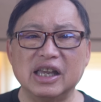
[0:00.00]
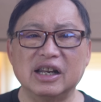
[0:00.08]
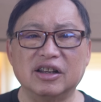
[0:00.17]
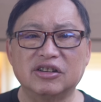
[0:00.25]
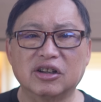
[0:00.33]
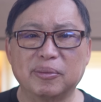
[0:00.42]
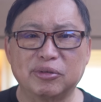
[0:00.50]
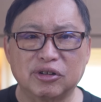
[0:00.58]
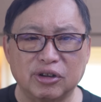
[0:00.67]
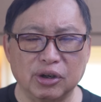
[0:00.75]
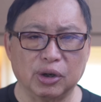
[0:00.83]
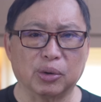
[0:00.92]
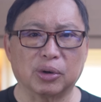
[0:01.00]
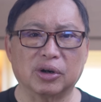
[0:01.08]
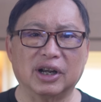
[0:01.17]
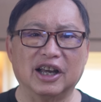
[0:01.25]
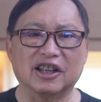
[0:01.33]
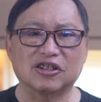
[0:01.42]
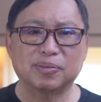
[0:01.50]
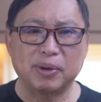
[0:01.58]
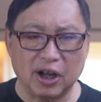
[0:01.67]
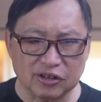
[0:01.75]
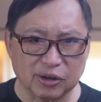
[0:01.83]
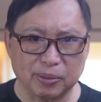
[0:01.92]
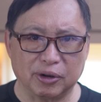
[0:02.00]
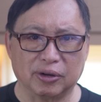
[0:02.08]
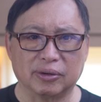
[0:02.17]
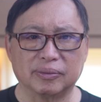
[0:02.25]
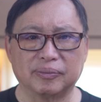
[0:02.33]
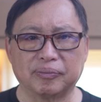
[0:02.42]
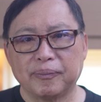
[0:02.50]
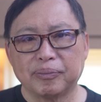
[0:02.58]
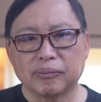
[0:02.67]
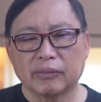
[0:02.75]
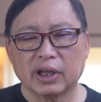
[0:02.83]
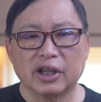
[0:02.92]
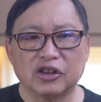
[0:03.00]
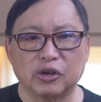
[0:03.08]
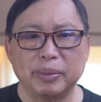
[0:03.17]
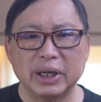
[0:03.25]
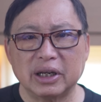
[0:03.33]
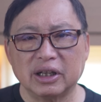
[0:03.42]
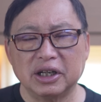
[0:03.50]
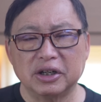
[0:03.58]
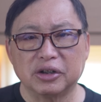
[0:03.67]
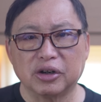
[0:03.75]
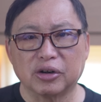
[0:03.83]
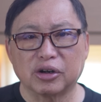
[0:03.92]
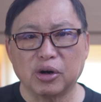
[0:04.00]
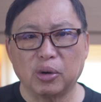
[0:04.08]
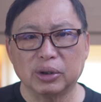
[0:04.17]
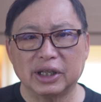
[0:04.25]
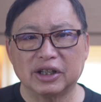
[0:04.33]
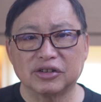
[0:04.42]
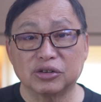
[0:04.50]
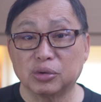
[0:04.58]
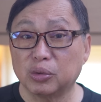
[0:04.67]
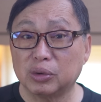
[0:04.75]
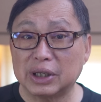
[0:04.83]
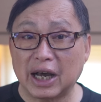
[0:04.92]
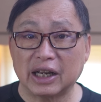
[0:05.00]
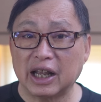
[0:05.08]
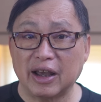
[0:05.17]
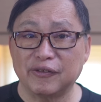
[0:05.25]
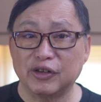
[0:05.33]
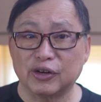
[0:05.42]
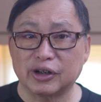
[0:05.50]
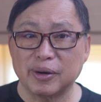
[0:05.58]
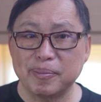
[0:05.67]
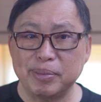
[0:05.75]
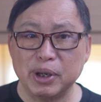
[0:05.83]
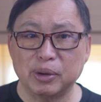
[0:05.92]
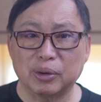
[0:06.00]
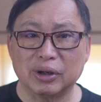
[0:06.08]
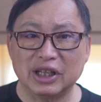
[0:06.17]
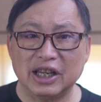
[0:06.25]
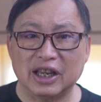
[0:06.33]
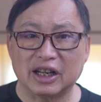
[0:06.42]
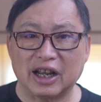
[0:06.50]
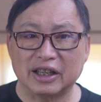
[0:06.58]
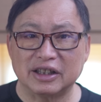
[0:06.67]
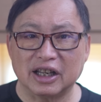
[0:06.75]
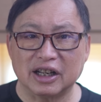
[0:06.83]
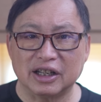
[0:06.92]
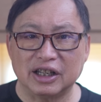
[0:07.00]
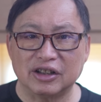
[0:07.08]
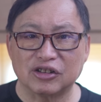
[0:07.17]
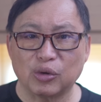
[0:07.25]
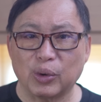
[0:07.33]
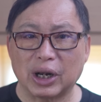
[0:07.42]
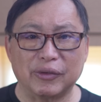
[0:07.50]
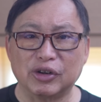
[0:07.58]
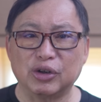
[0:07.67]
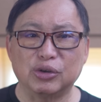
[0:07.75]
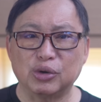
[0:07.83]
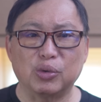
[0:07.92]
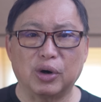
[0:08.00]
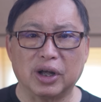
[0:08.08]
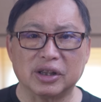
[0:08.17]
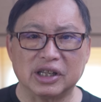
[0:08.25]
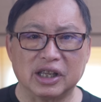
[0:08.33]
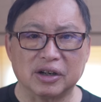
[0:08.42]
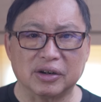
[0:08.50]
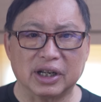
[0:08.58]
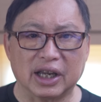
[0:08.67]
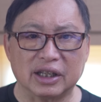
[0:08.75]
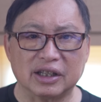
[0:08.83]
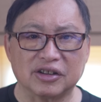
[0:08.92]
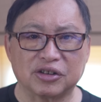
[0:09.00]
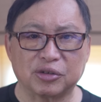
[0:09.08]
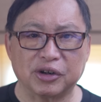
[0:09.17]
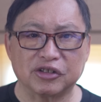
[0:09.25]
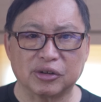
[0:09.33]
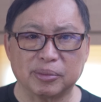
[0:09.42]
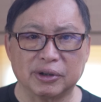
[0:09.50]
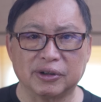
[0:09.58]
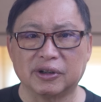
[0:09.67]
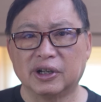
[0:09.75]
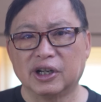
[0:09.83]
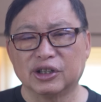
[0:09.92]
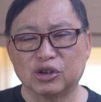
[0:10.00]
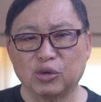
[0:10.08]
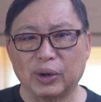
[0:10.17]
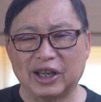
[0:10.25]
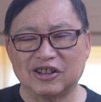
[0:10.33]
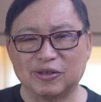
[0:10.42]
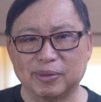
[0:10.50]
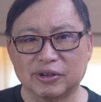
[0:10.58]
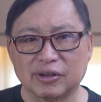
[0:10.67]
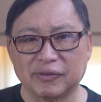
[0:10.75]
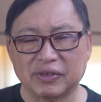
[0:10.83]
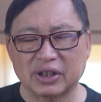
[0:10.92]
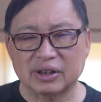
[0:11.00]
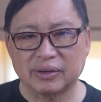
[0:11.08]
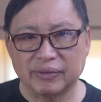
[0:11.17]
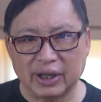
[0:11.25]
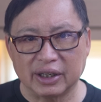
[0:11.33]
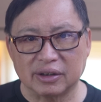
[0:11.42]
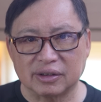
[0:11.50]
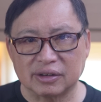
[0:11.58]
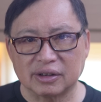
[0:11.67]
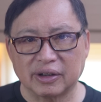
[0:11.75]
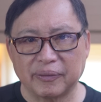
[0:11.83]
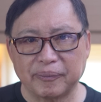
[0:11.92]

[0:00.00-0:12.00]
it as obscure as possible. To be clear, your goal is to not have your computer leak an identity, so whatever you do on the internet is traceable to a specific device.